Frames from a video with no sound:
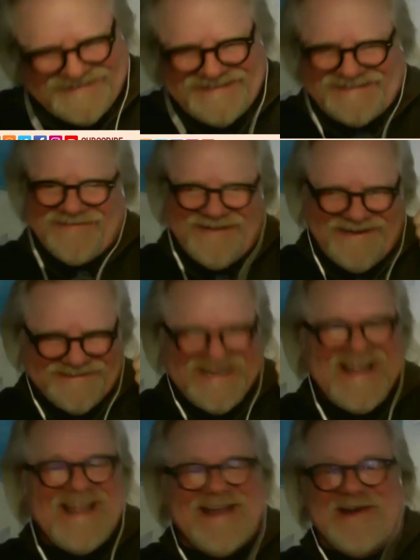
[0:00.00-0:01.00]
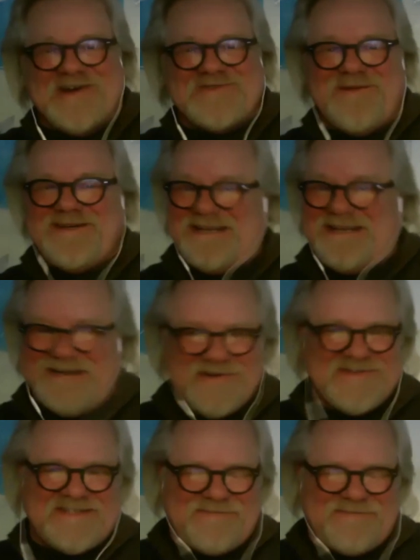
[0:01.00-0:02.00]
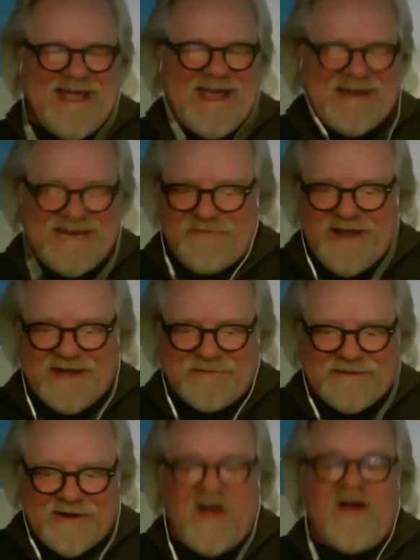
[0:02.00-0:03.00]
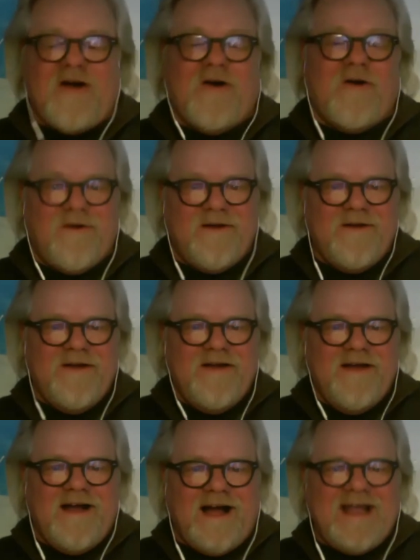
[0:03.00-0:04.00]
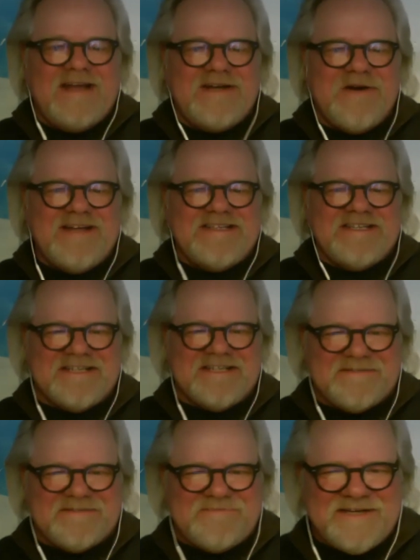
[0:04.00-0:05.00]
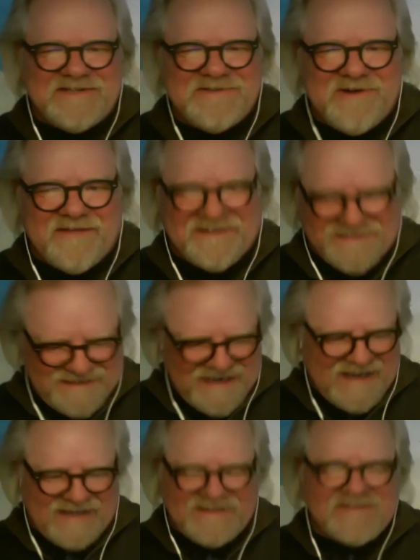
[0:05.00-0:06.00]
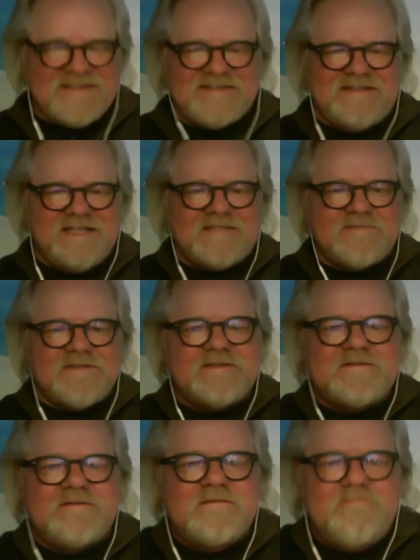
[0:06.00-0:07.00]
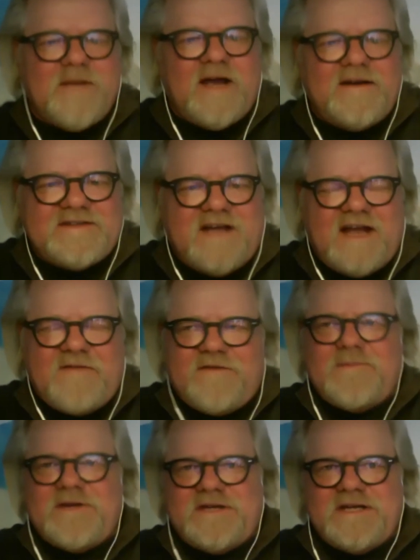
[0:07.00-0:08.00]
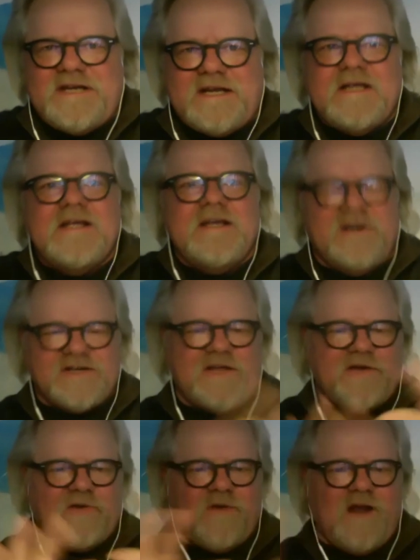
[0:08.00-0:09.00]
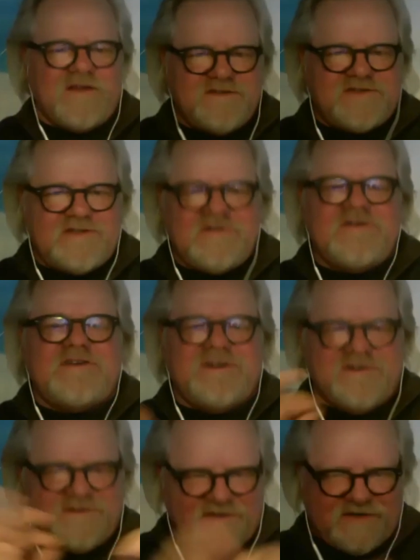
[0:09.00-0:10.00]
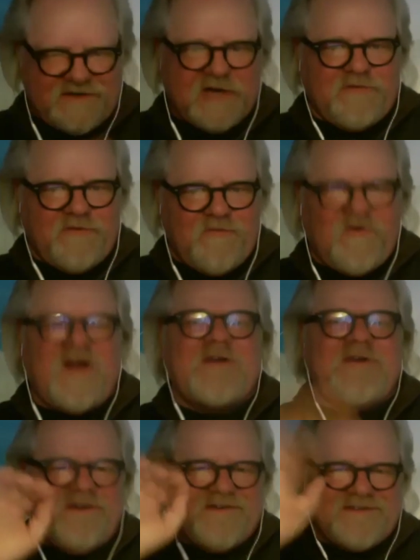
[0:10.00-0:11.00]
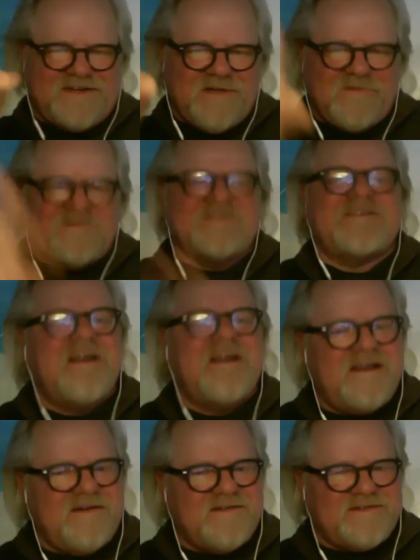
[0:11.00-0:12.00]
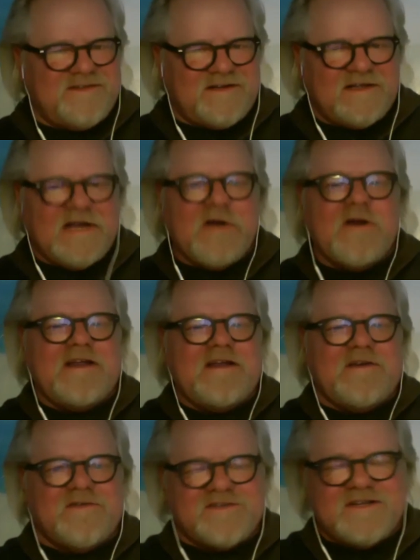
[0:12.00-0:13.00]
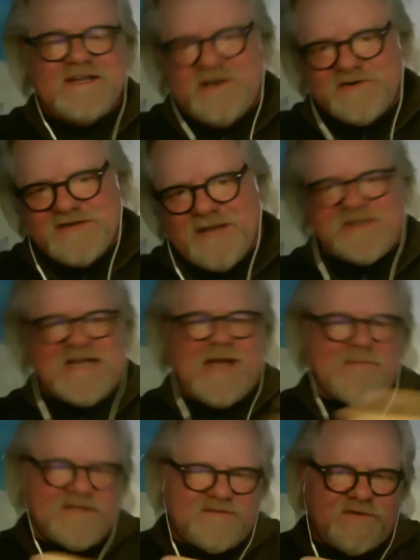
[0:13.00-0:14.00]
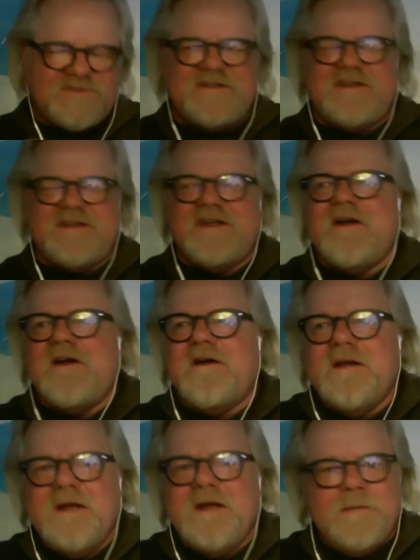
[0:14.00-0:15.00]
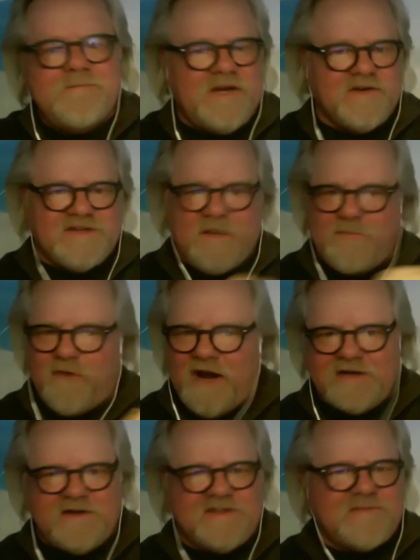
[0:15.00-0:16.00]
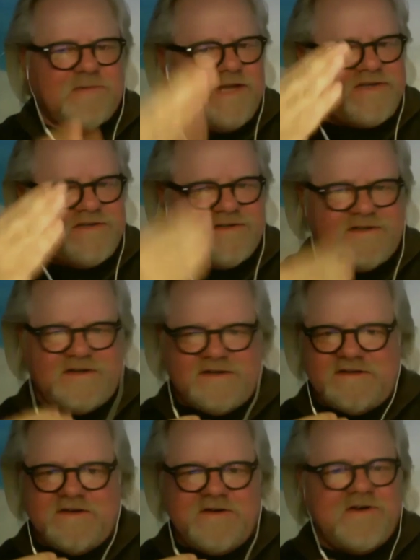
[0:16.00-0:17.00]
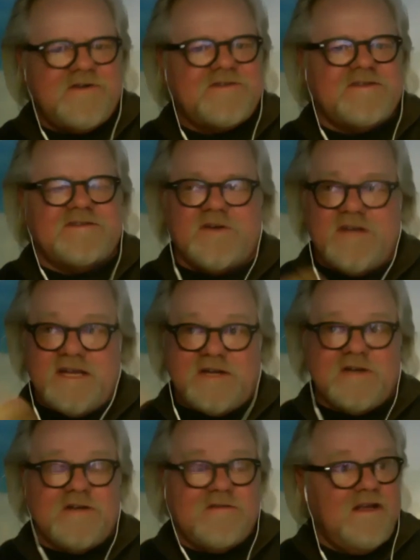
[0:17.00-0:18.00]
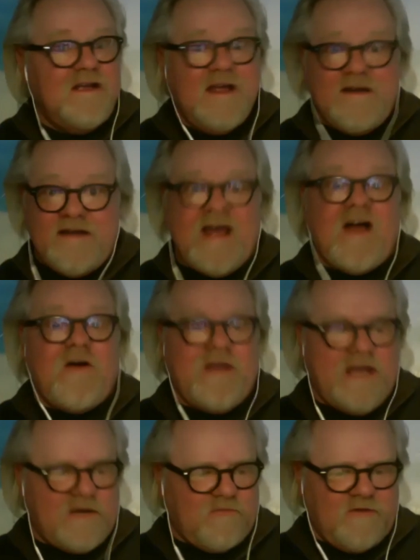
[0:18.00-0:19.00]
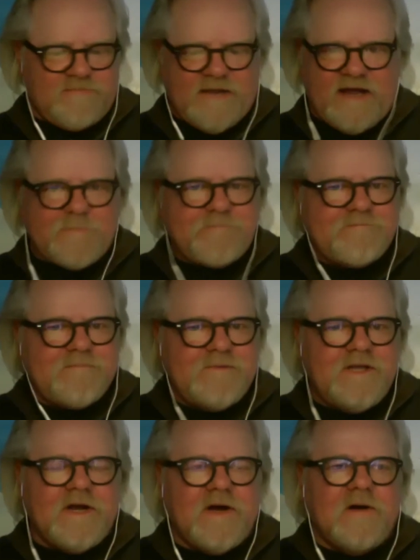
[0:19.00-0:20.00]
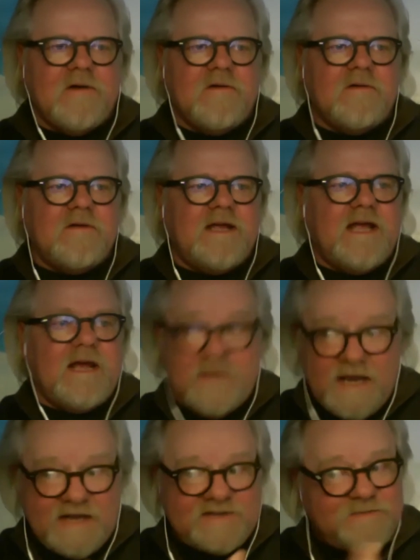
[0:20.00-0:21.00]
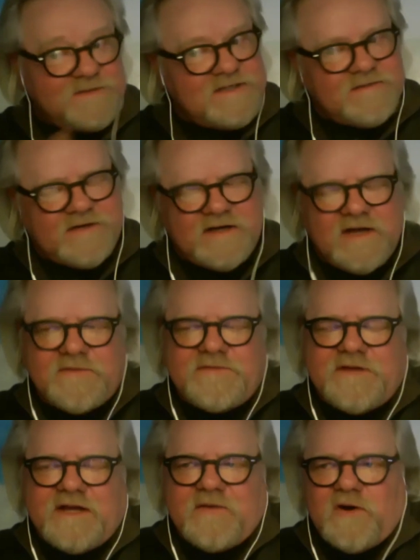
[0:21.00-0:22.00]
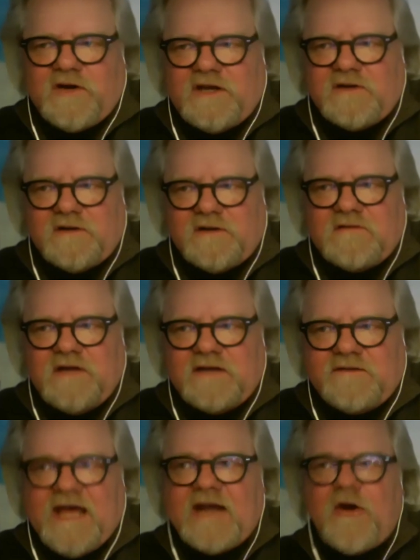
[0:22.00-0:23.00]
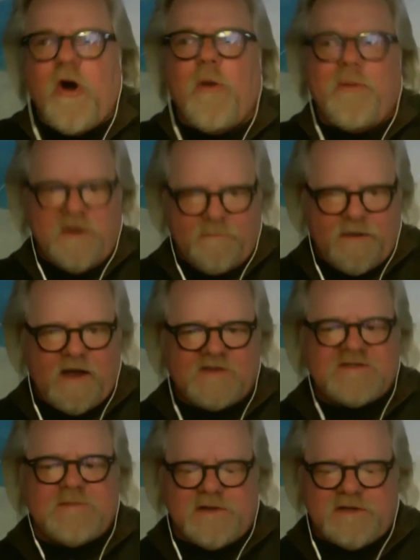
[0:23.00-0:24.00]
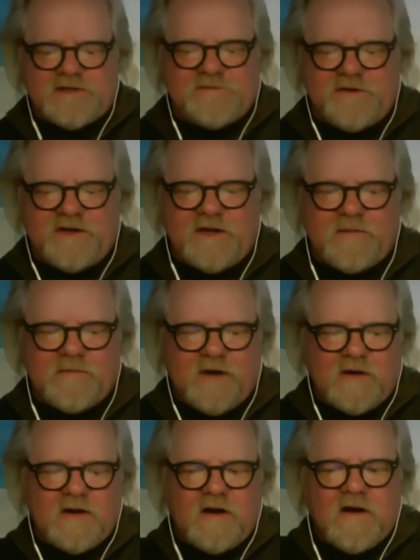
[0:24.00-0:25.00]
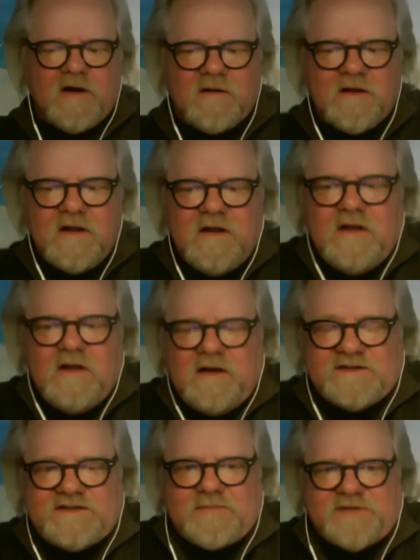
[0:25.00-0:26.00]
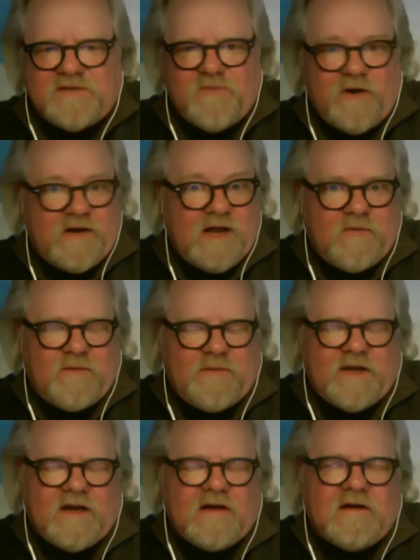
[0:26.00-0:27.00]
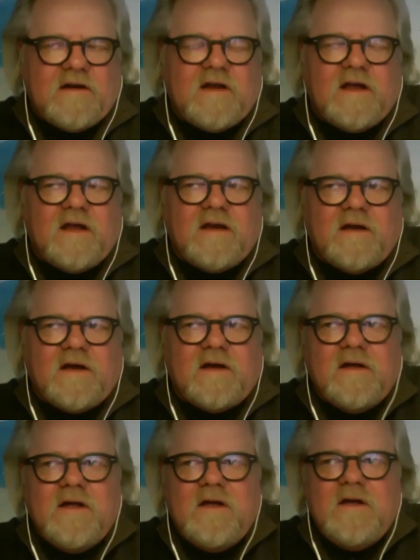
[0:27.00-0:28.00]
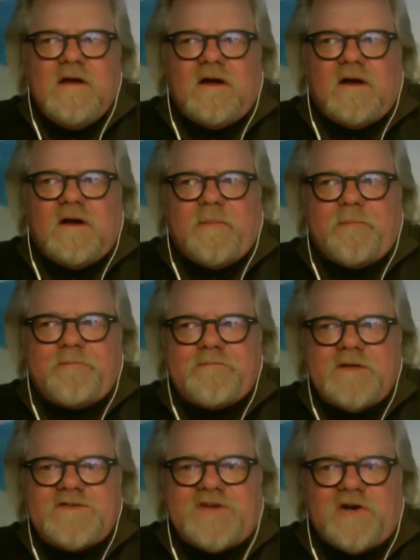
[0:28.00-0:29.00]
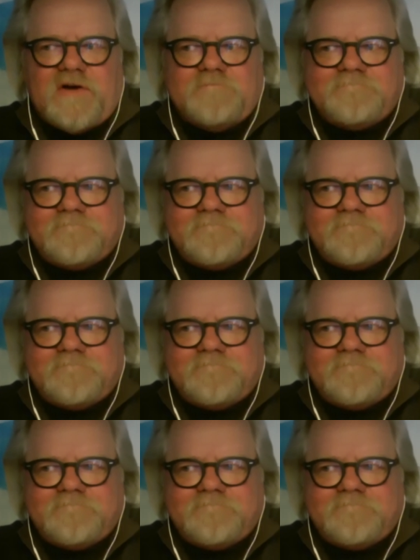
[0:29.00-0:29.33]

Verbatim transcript: Say, well, here, here's yeah. what we did. Here's the plan. And he read it. like, oh, I had no idea we could do all this. said, yeah, this is this was by design from the beginning. Here's how the horizon should look. Here's the color of the water. Here's the color of the sky. Wow. Here's the clarity. Here's here's how much atmosphere is in the air. Here's how bright it is in relation to the interiors. And so he could now he had a roadmap you know, and Nights was even another thing where he could that opened up possibilities for him, our, our conception of what night would be, and and uh, um, so